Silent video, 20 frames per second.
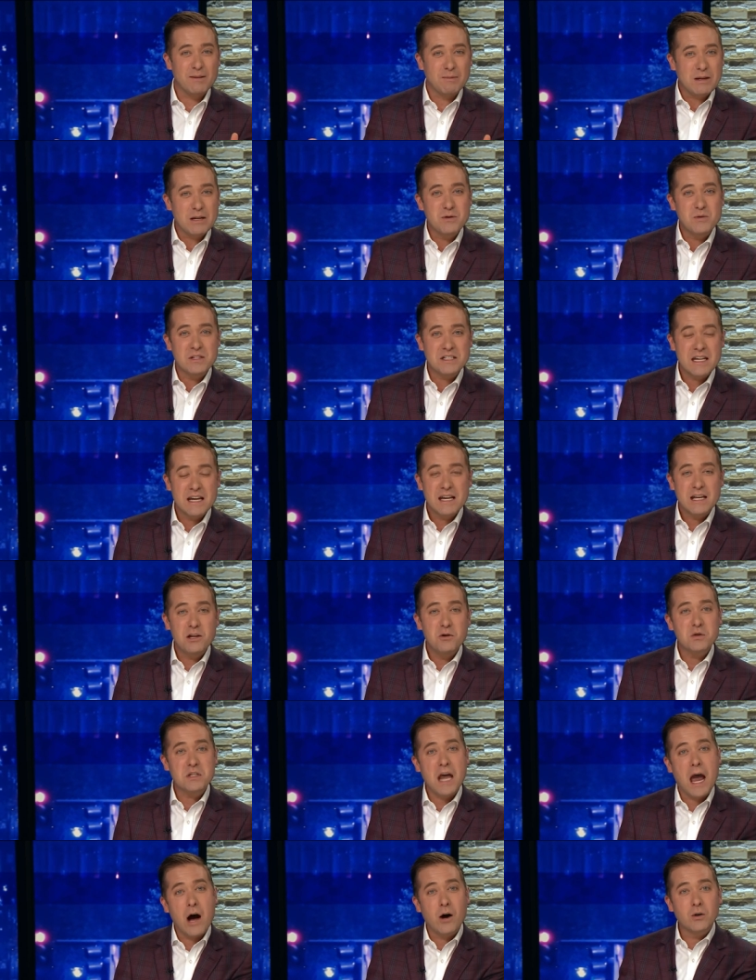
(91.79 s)
He was, he was
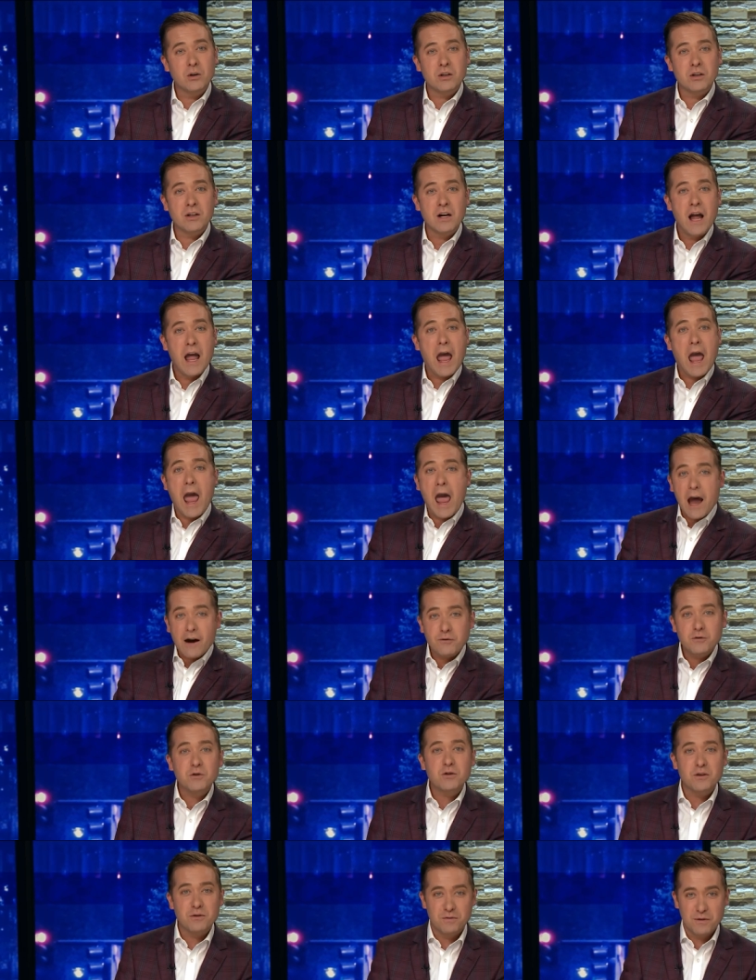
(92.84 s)
Howler
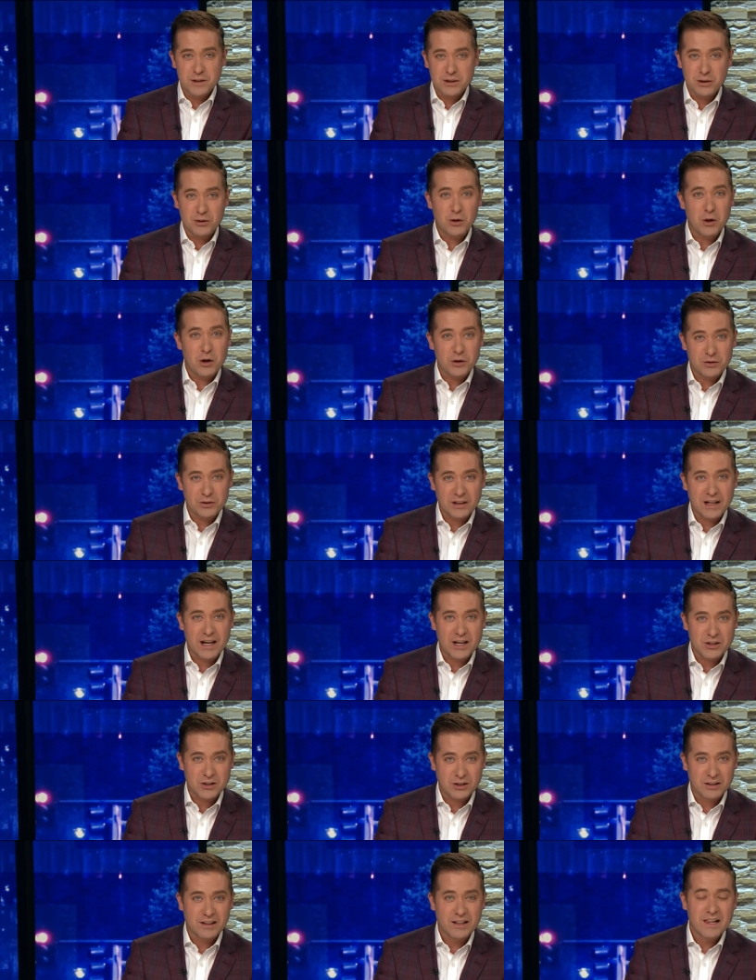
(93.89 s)
after the physical
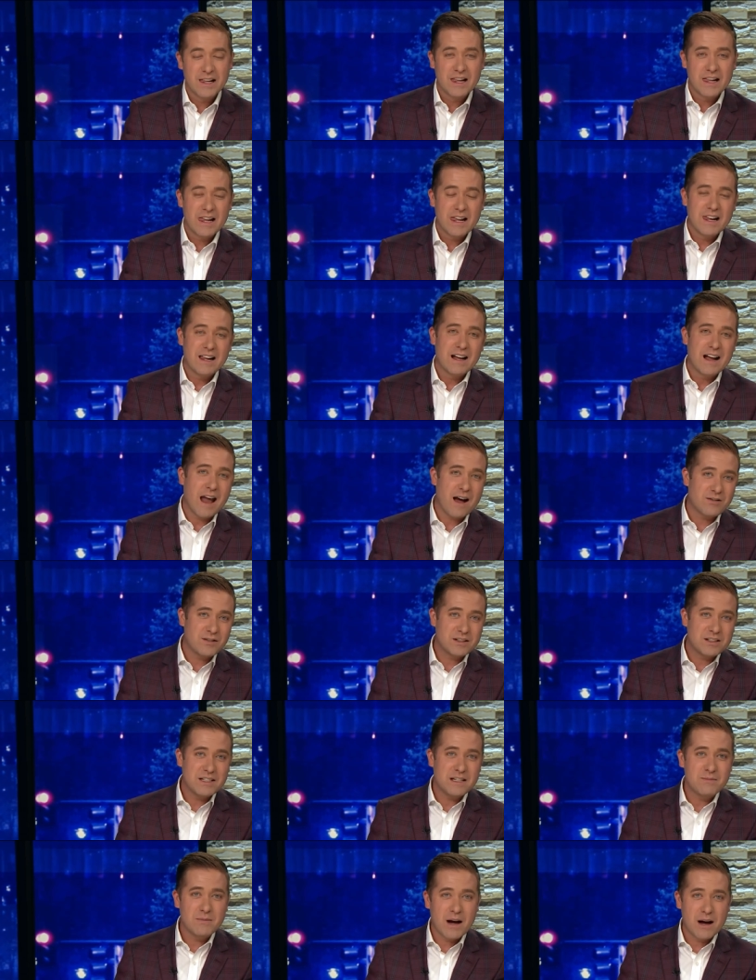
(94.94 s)
altercation. After the
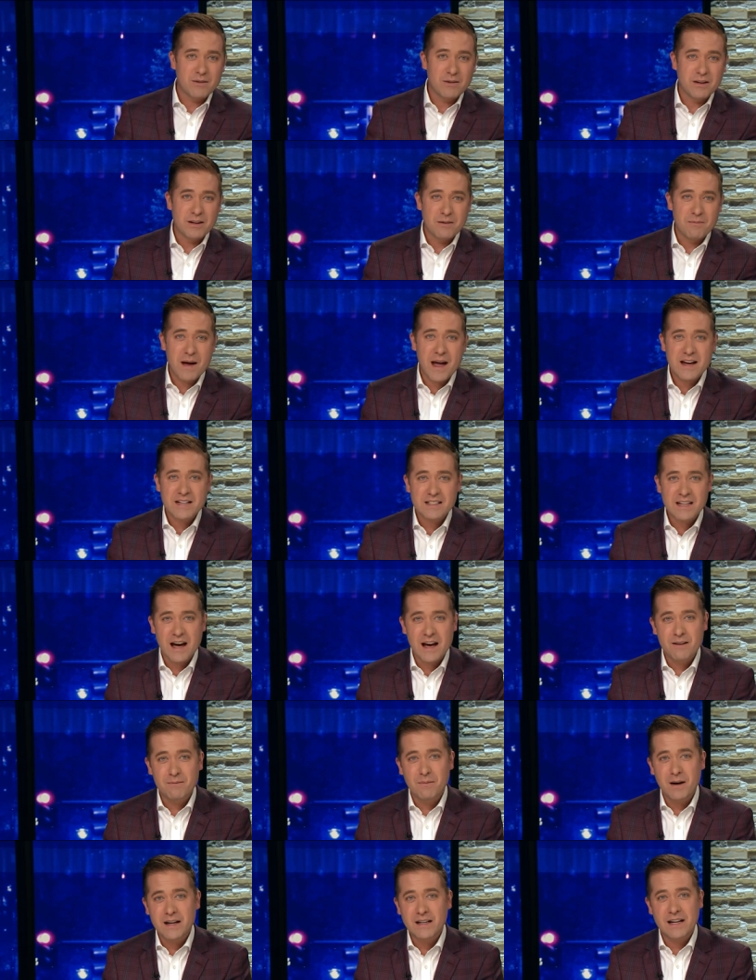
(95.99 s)
team got rid of the mascot,
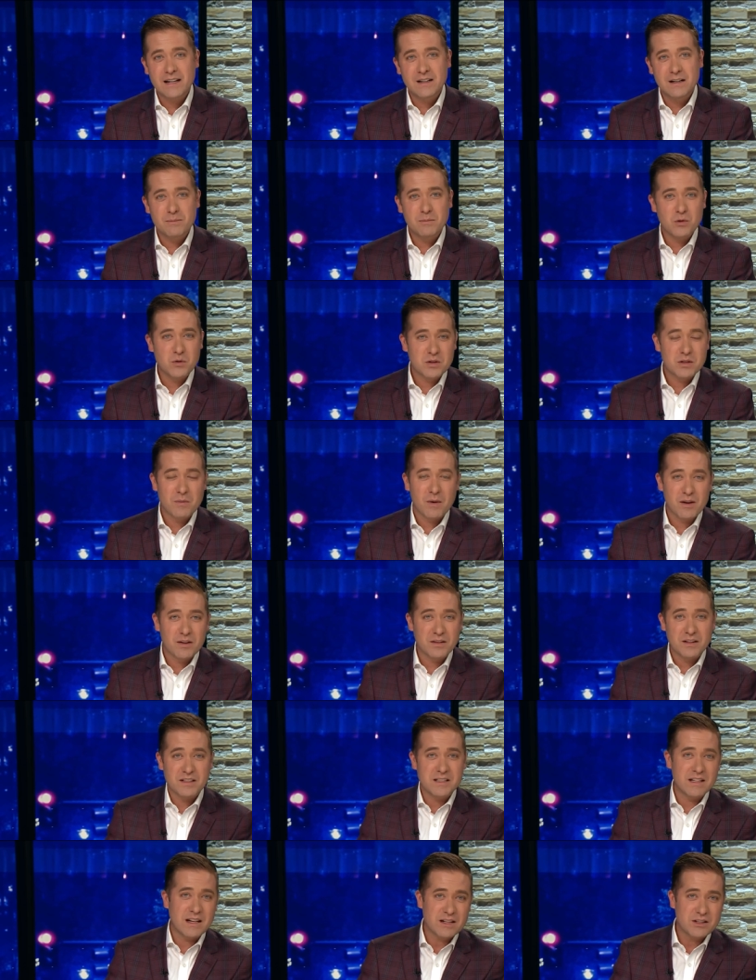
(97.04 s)
Mike ended up doing some other things.
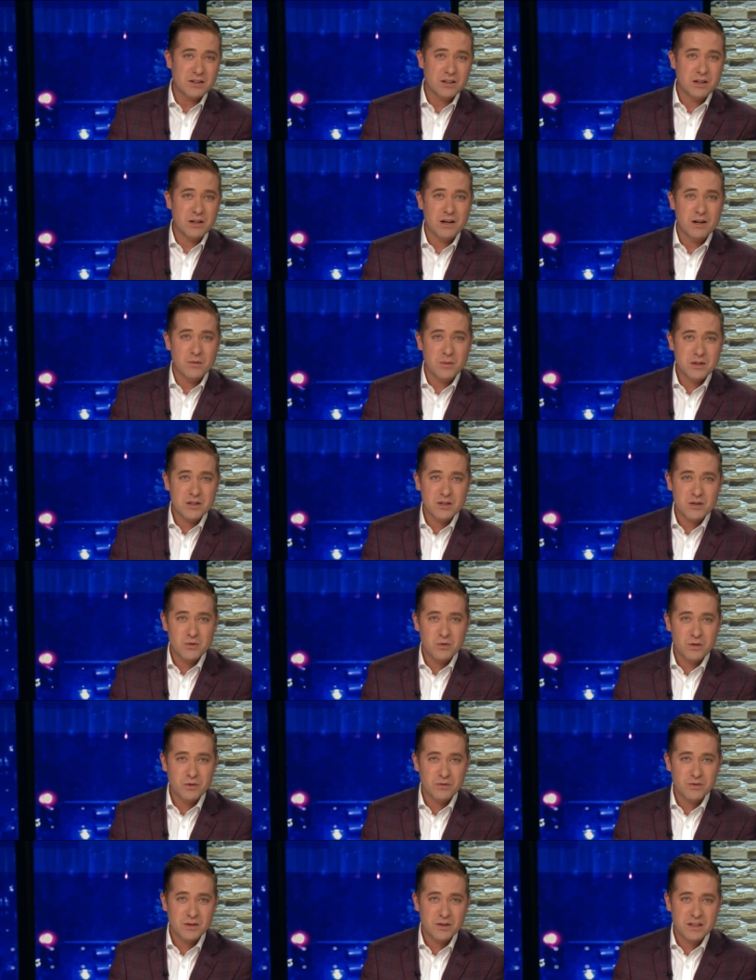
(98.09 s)
He actually uh, went to school
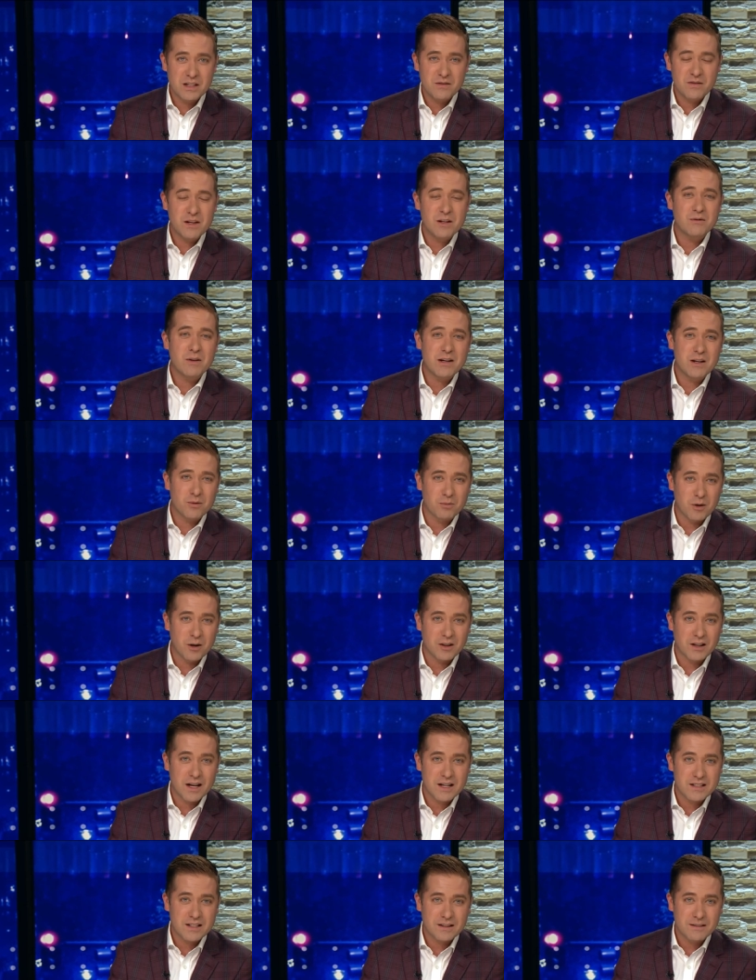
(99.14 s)
for TV and radio
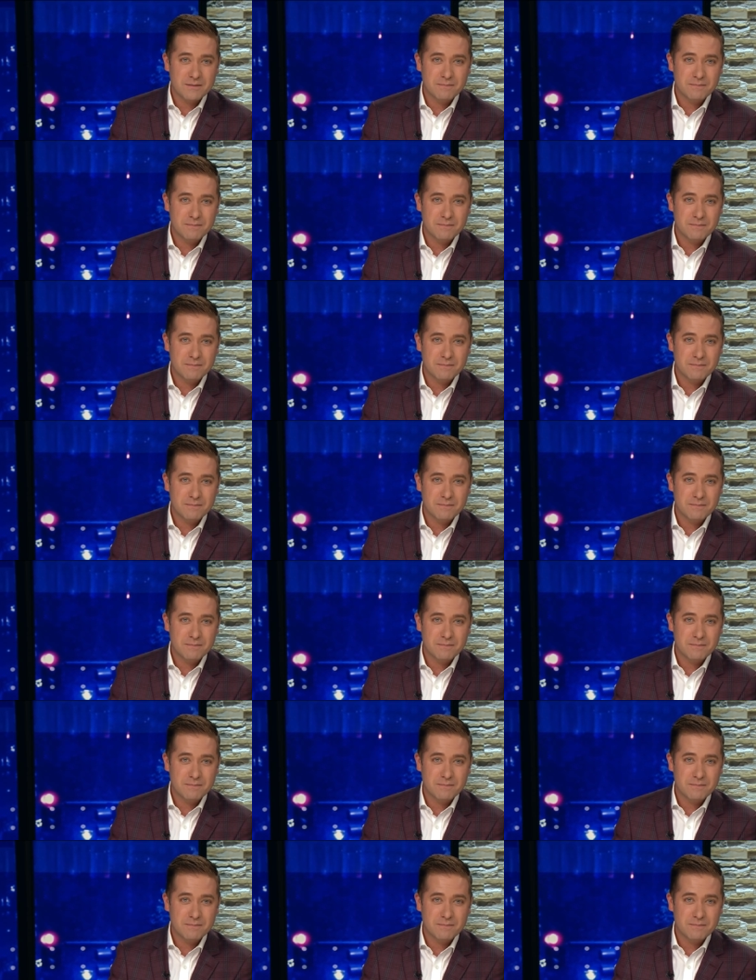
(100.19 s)
broadcasting.